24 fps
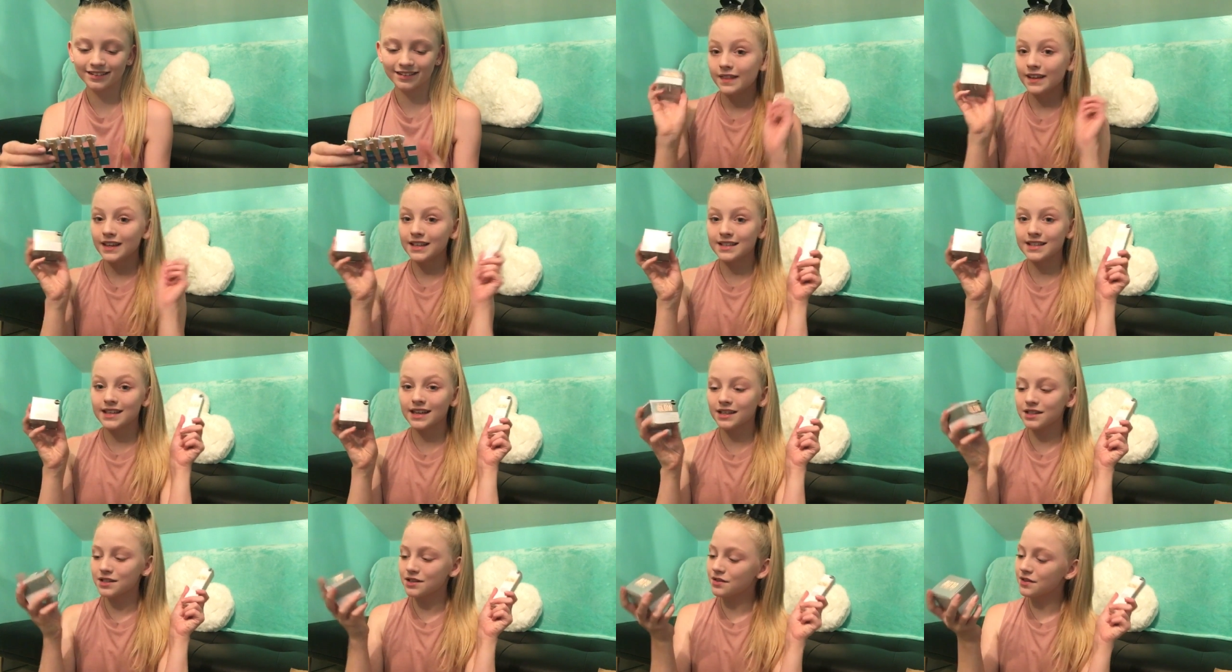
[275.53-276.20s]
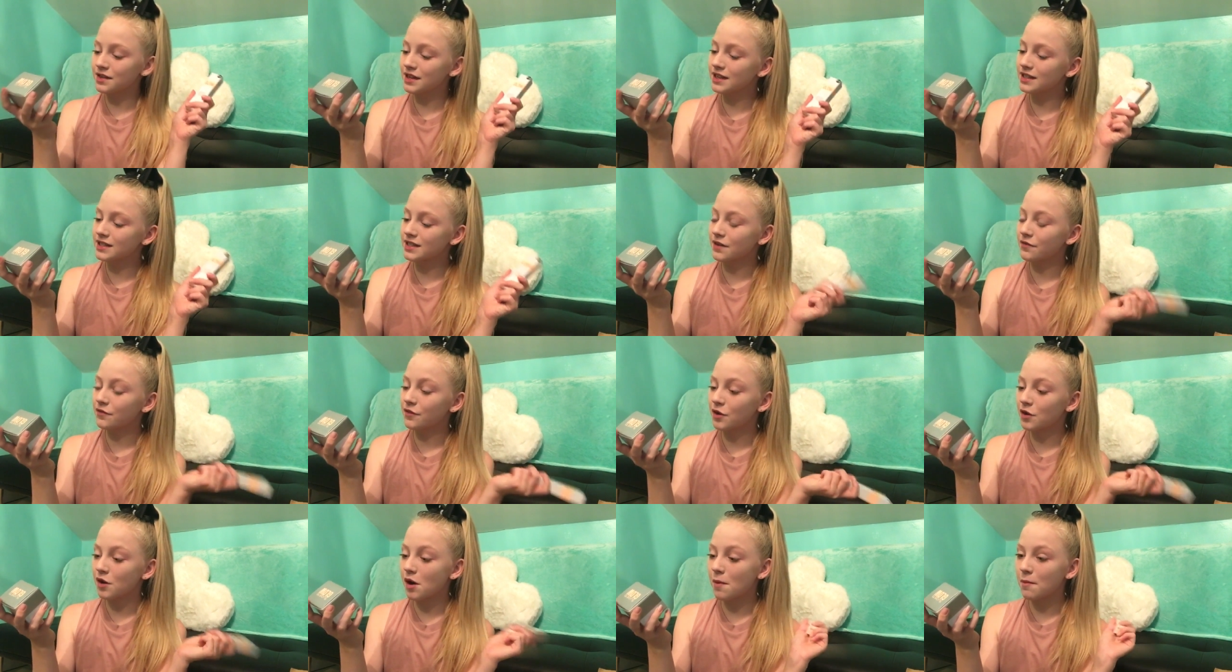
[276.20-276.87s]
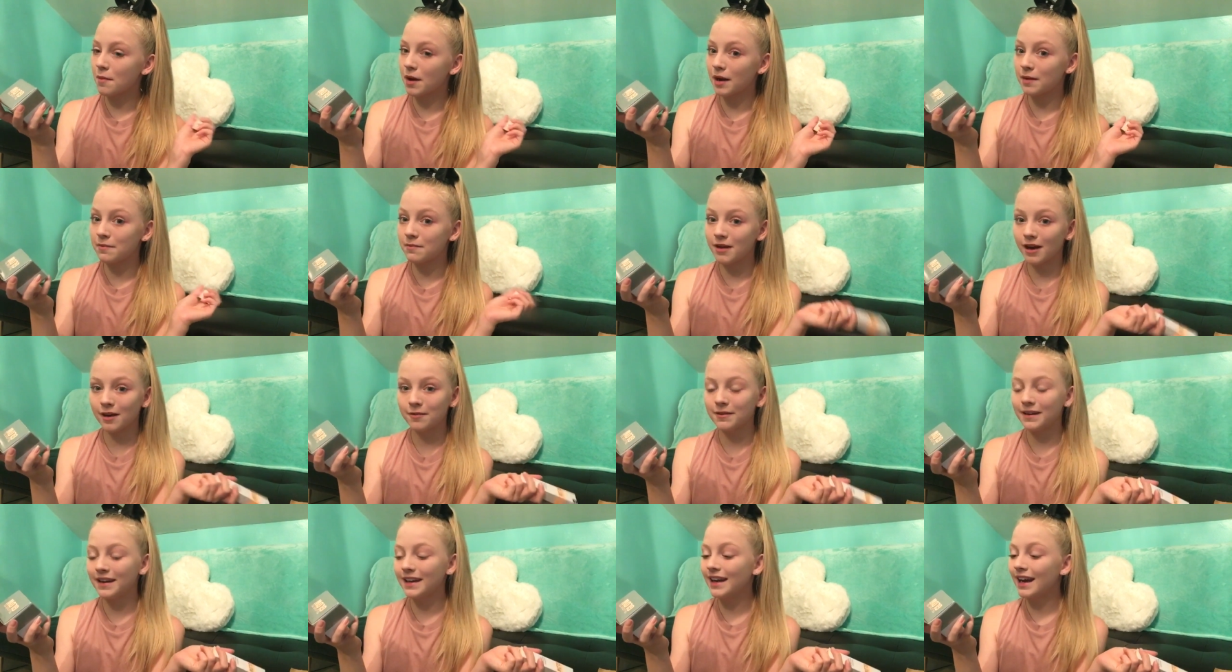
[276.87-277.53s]
These next two things are for my
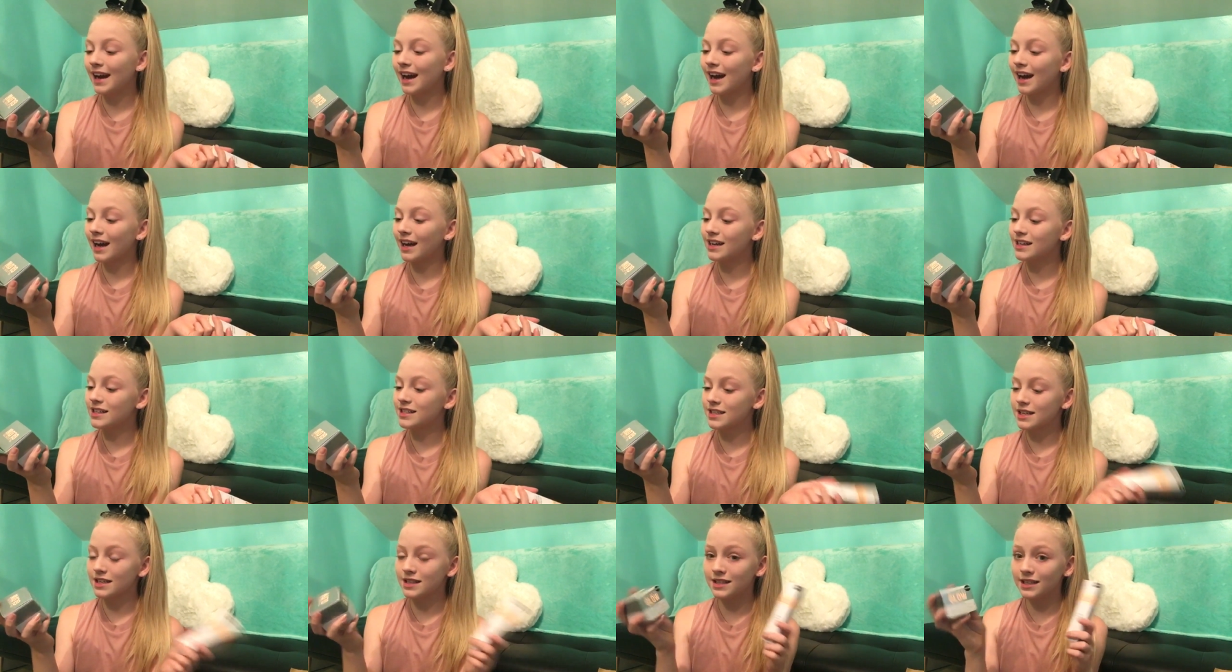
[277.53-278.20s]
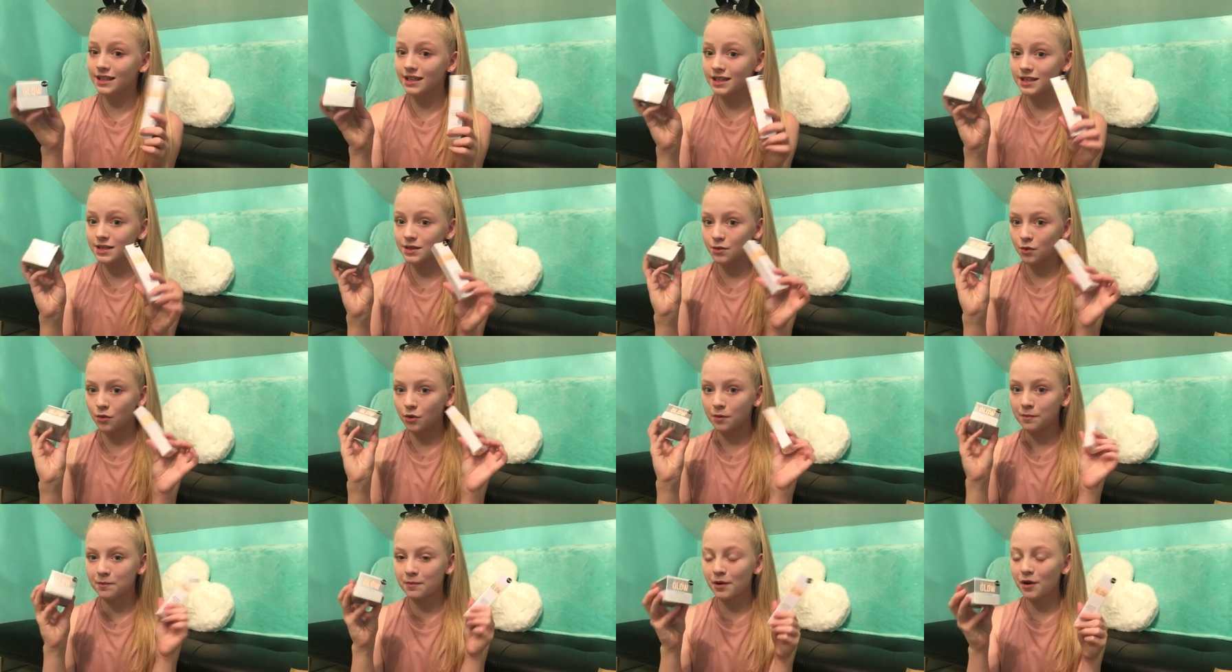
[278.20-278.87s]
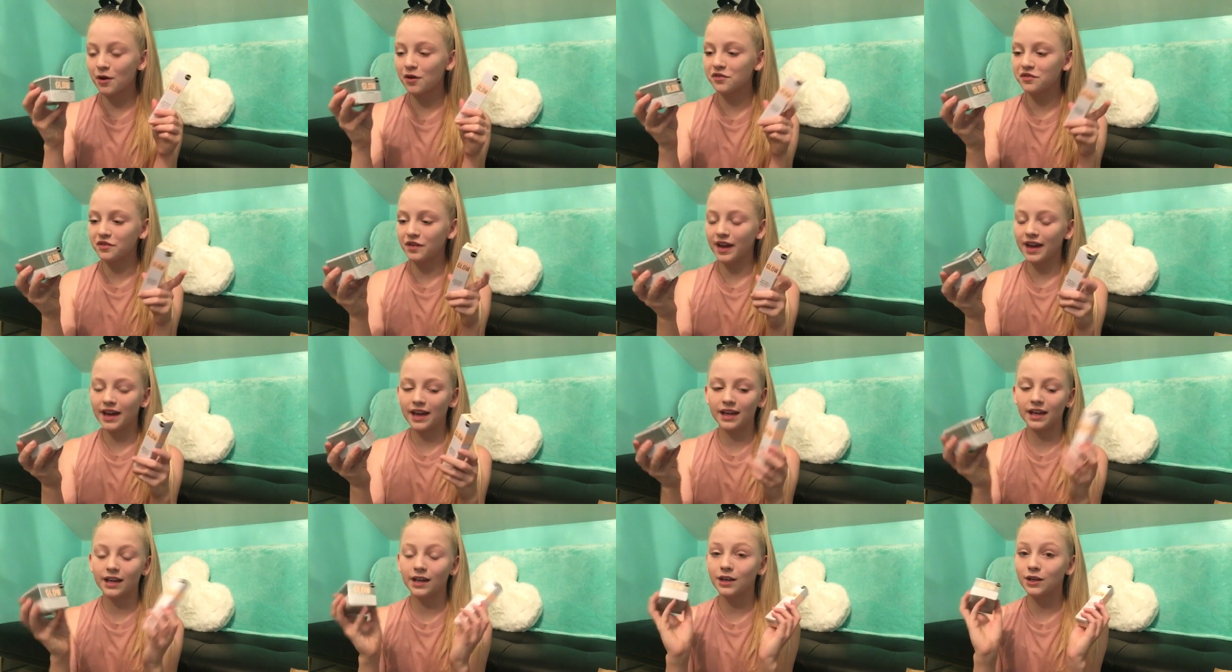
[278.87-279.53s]
mammy, and these were both
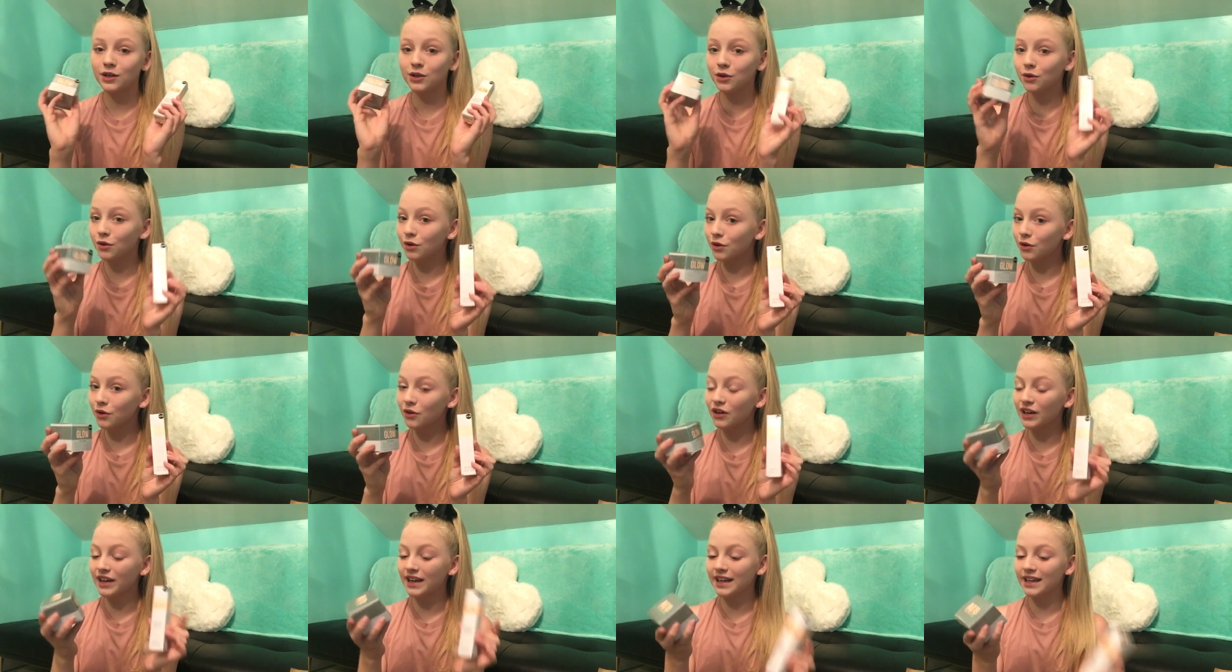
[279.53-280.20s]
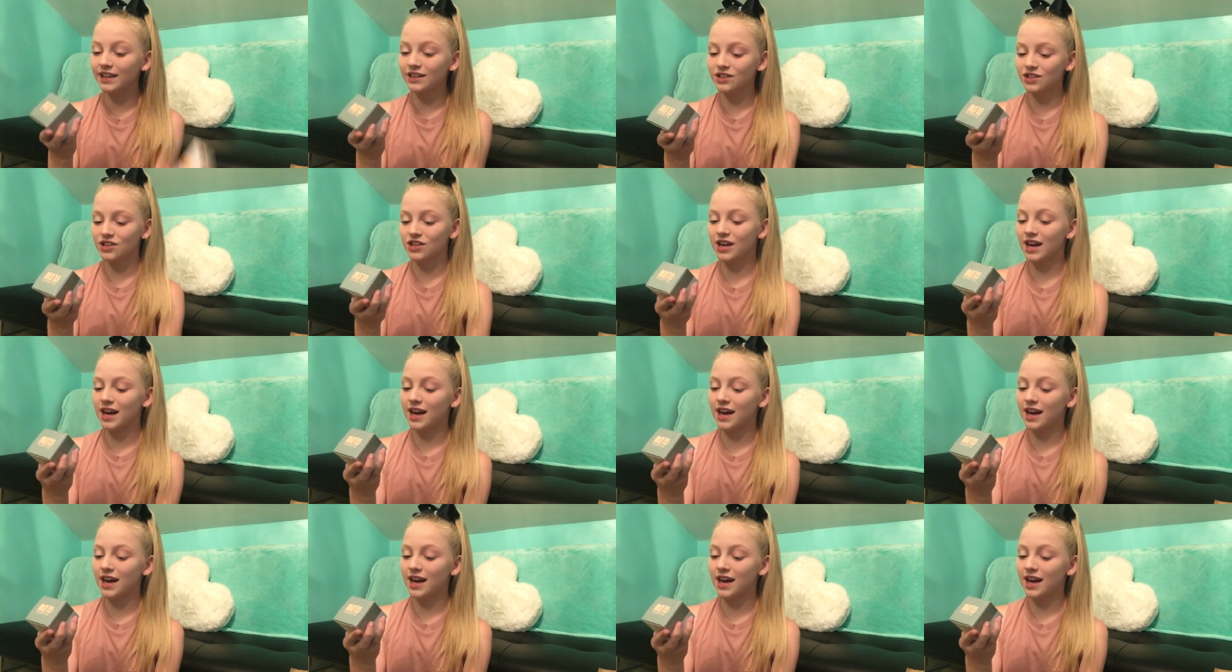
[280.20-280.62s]
€1 each,